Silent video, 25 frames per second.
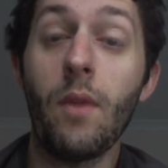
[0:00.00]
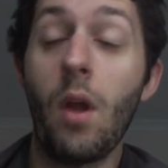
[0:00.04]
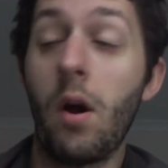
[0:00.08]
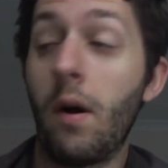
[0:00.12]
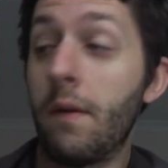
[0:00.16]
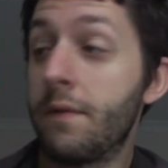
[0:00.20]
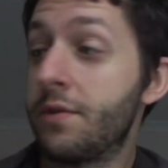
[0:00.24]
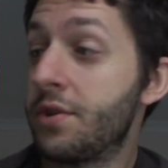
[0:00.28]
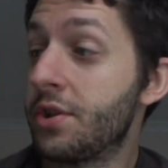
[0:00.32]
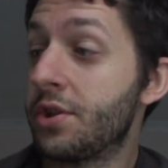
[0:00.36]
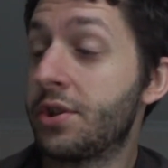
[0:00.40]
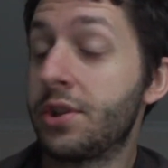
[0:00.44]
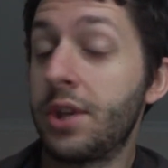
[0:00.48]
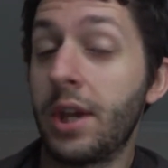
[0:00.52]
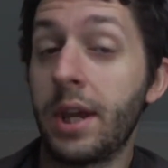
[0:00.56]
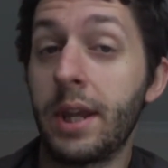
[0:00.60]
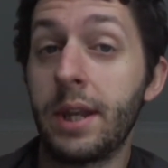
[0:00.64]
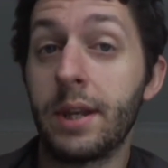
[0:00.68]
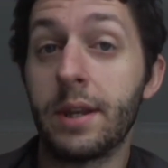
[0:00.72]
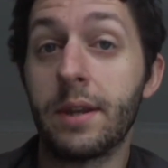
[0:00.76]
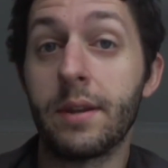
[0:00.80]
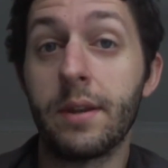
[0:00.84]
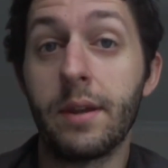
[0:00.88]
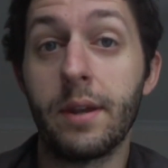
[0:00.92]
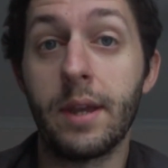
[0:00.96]
I've just
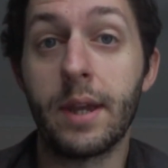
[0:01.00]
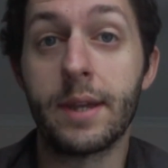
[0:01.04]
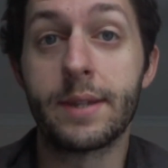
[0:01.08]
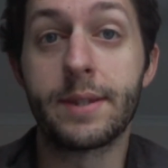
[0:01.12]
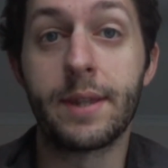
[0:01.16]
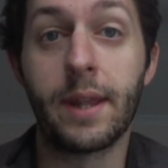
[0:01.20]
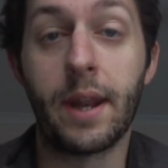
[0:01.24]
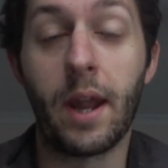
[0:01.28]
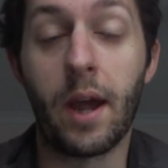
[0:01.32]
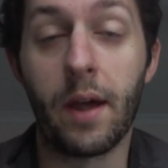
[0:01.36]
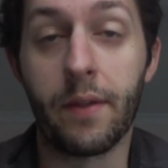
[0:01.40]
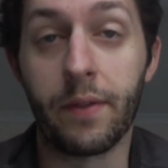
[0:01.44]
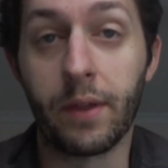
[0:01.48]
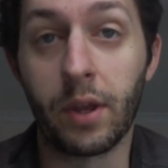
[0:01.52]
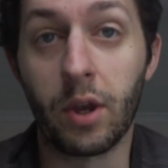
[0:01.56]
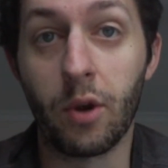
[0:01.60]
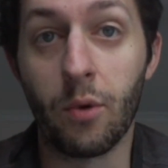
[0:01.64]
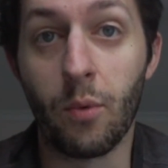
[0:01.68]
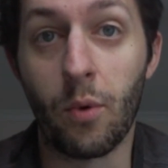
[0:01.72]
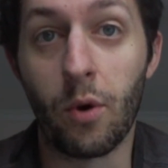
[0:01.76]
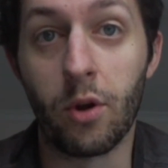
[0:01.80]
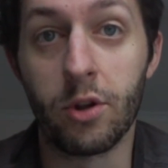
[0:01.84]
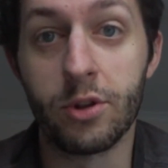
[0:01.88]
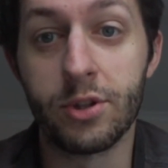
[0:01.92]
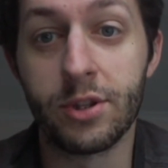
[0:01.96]
seen yesterday, I think it
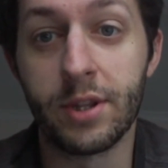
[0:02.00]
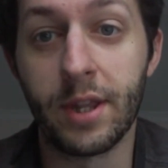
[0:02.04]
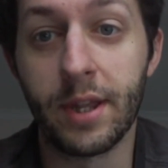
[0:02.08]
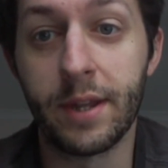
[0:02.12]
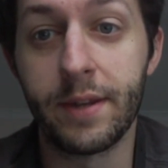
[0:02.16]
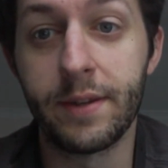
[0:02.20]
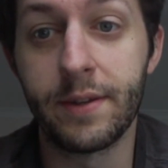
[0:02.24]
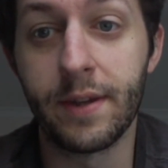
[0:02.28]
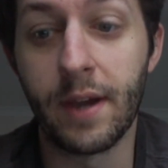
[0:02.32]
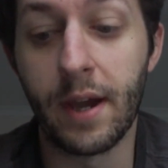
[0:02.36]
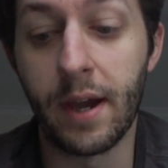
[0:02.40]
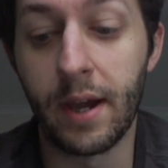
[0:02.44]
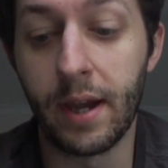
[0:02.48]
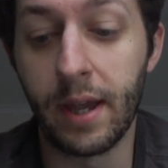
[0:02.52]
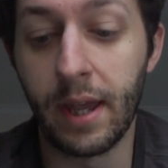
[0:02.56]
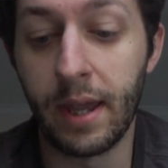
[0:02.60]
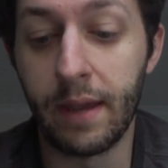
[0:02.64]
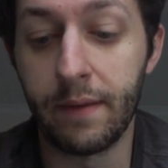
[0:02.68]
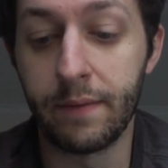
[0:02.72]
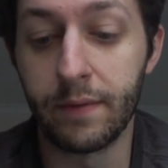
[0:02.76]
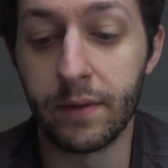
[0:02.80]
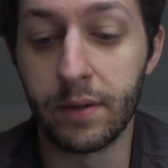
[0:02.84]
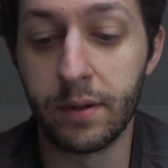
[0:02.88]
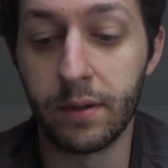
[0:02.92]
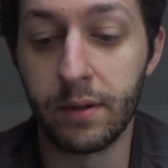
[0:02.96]
was that uh,
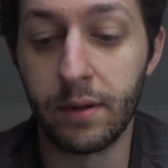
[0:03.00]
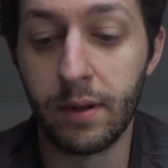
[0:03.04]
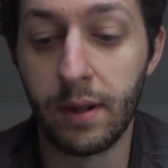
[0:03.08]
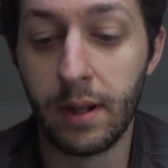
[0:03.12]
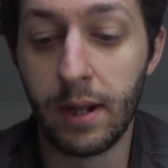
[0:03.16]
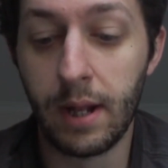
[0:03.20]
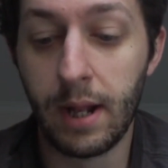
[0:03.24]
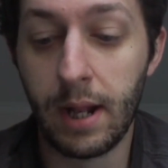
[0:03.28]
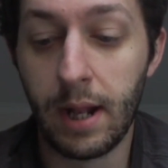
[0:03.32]
even